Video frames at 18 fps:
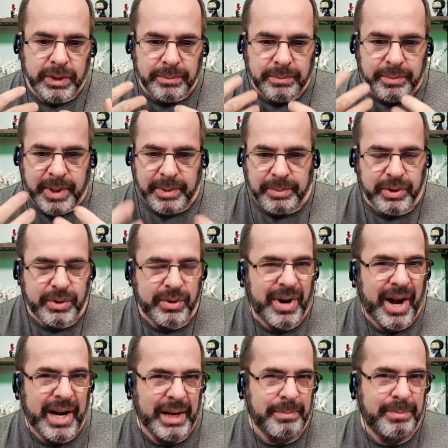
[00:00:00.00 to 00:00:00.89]
people
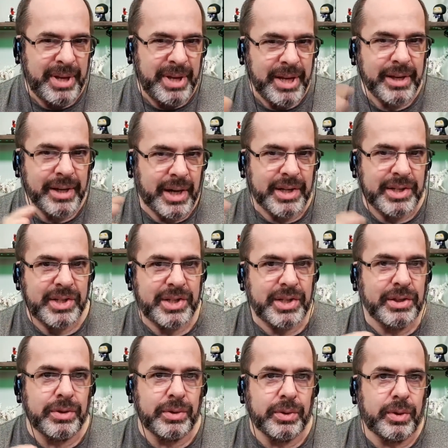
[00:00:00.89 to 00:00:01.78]
try to pin us
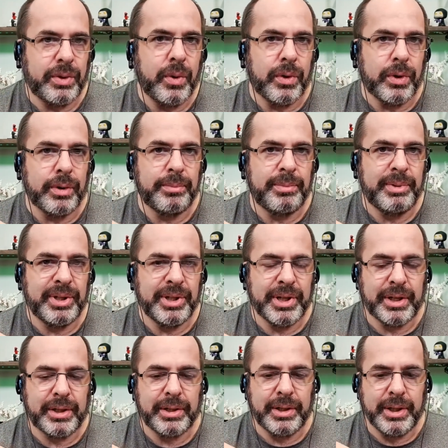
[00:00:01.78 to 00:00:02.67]
into a corner
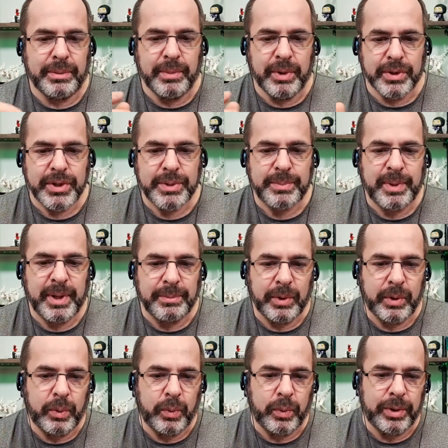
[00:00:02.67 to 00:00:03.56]
politically. Most
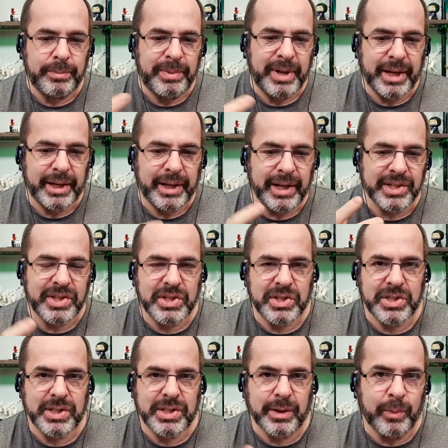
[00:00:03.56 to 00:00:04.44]
people would peg us
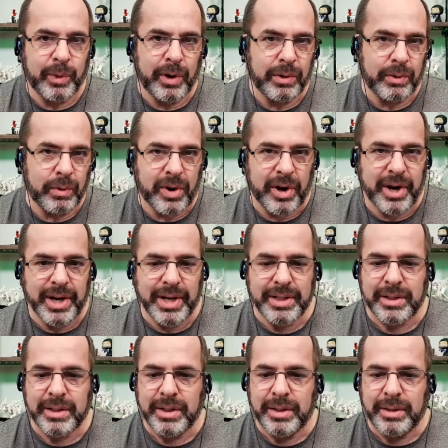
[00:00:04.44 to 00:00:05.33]
as somewhat
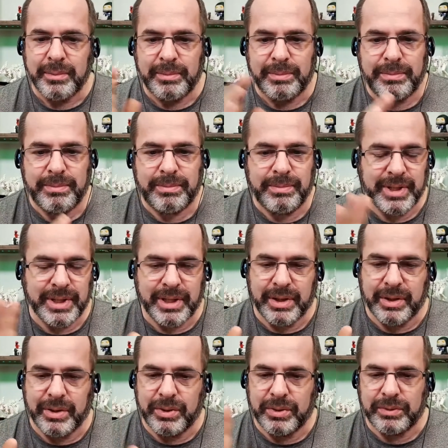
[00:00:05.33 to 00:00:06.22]
right. You
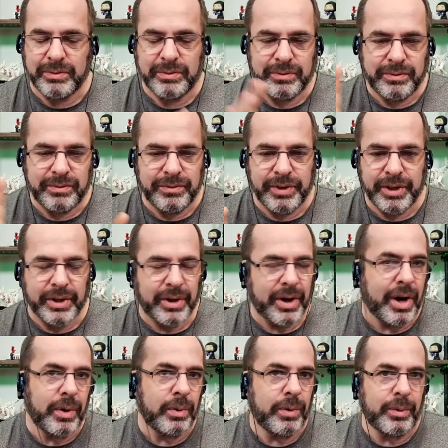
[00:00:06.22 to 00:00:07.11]
know, figure
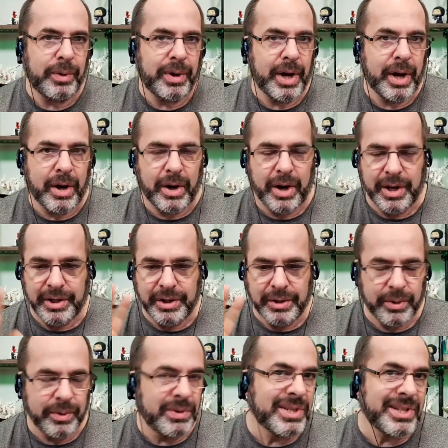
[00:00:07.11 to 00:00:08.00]
out what we are on
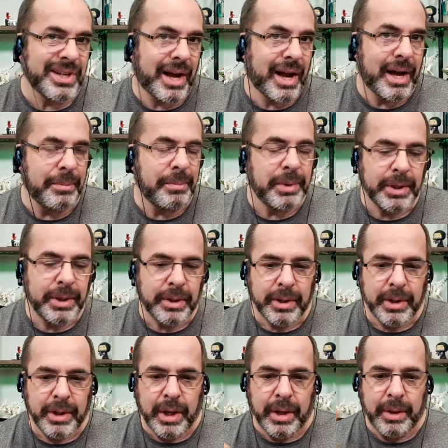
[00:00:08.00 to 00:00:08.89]
your own time.
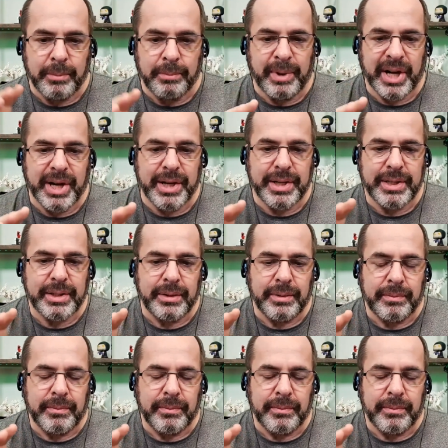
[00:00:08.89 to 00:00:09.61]
But